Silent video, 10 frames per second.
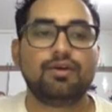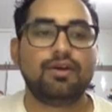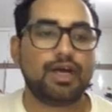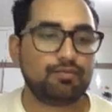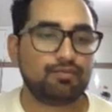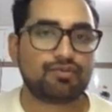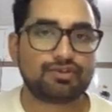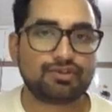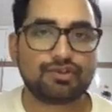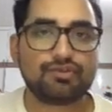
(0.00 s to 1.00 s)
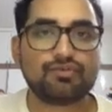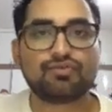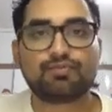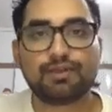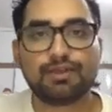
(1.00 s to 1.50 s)
i am requesting you
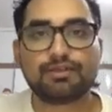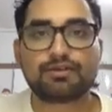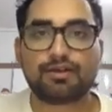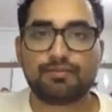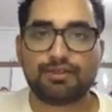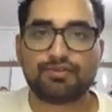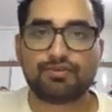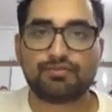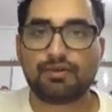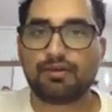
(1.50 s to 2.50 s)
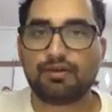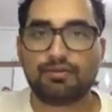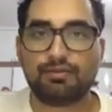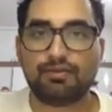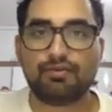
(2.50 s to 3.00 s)
to please comment on uh,
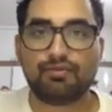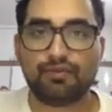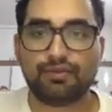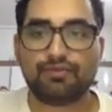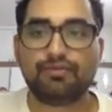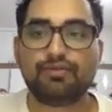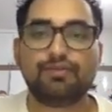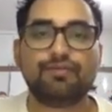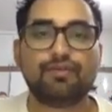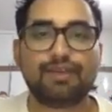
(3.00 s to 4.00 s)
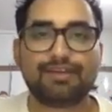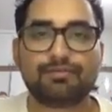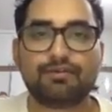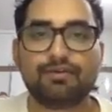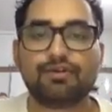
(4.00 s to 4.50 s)
below video if you like
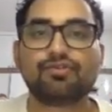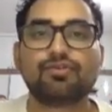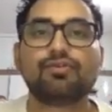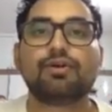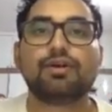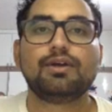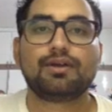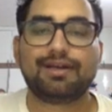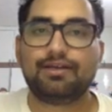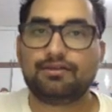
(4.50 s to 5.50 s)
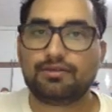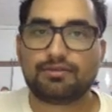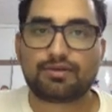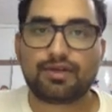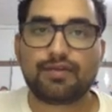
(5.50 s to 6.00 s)
my video kindly
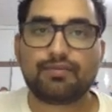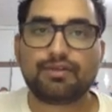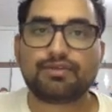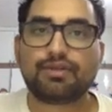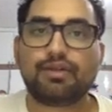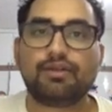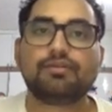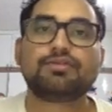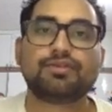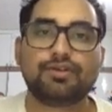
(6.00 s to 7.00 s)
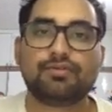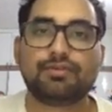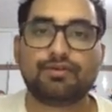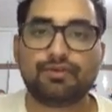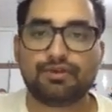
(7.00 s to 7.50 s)
subscribe my channel share
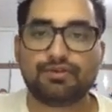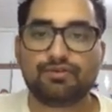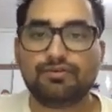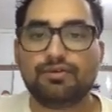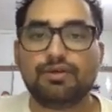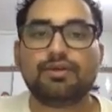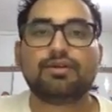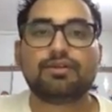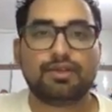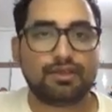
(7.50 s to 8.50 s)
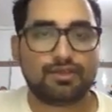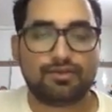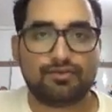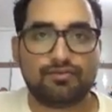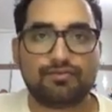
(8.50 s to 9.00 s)
my video thank
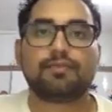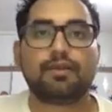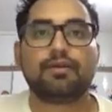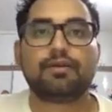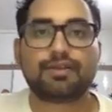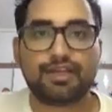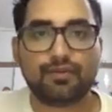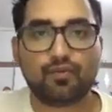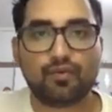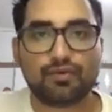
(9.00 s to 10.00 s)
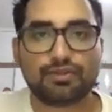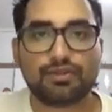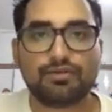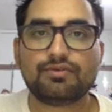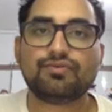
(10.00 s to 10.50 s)
you and keep
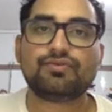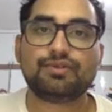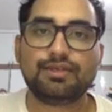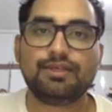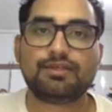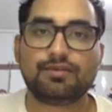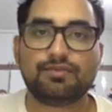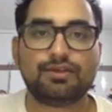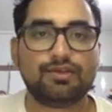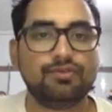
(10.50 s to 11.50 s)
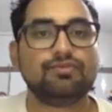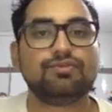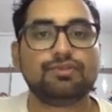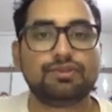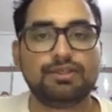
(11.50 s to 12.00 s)
watching to see something new
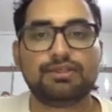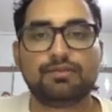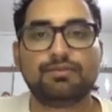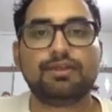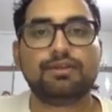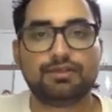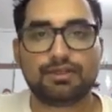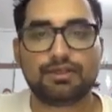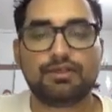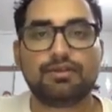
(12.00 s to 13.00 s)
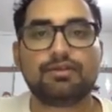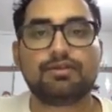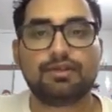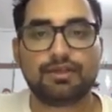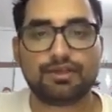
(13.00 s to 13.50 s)
to see something techy
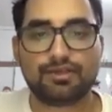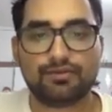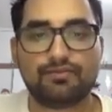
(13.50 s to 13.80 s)
thank you